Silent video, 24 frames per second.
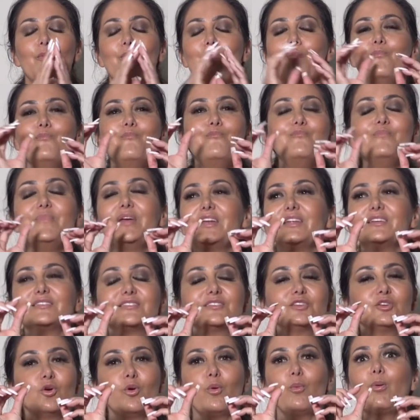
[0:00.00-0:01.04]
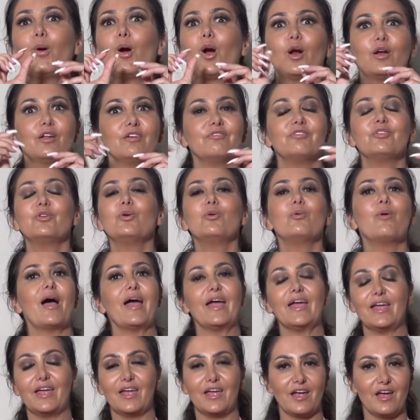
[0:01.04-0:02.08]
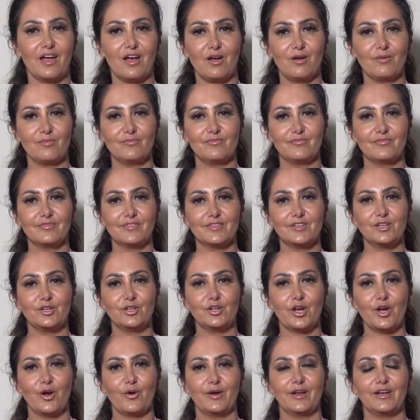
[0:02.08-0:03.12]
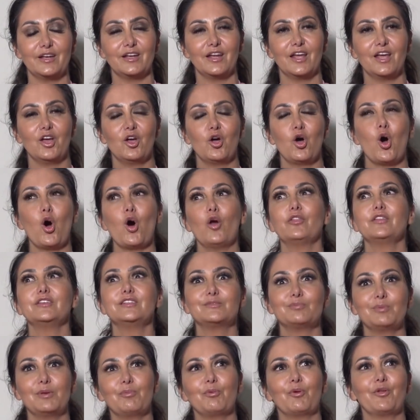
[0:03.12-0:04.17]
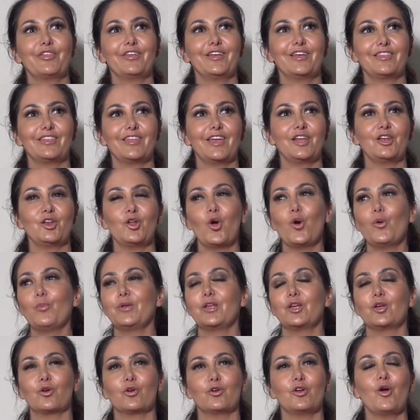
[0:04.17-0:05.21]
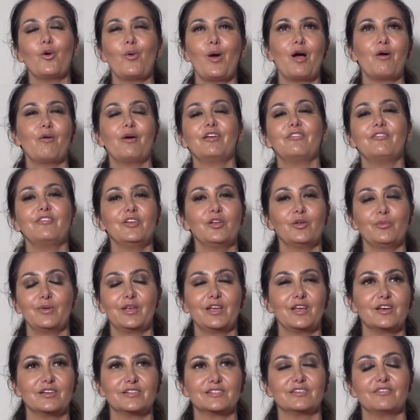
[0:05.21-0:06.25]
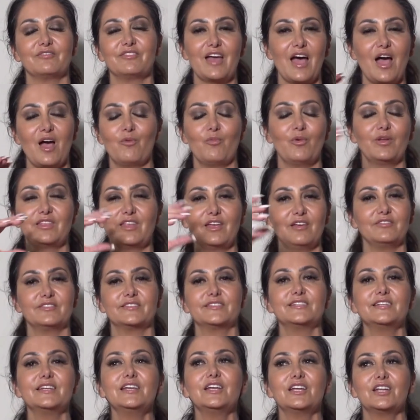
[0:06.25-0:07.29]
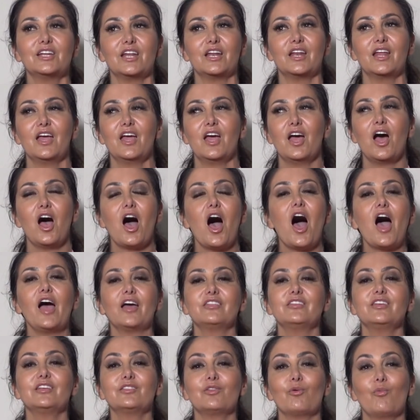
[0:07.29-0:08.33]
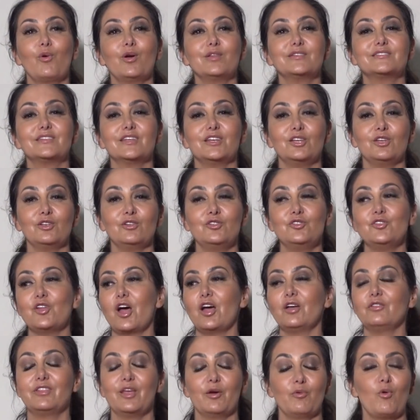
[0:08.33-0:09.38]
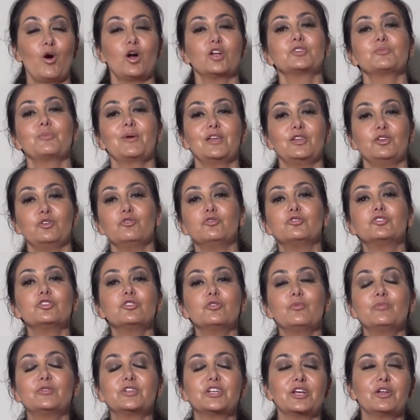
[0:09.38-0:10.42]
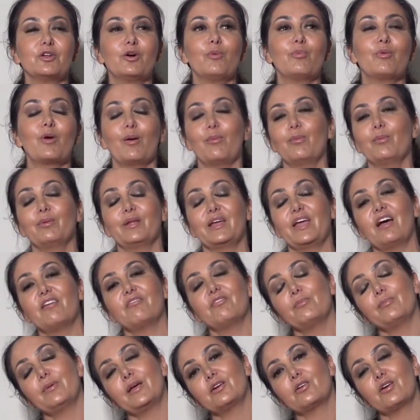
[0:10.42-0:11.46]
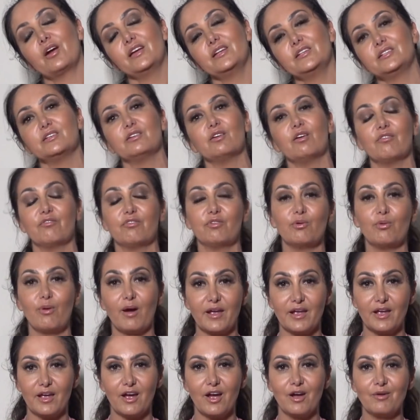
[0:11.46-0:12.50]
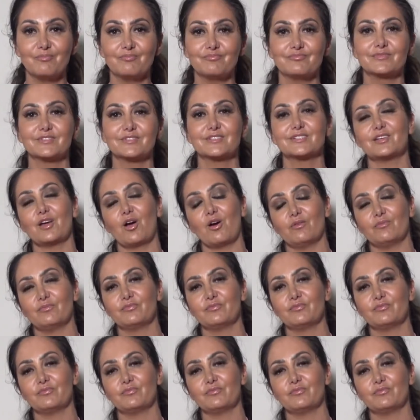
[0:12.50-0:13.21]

minuscule part of who I am, and all these people think they know me or know how I feel because of that, what they've seen. And I think the ones that watch my YouTube channel probably have a better idea of who I am. So,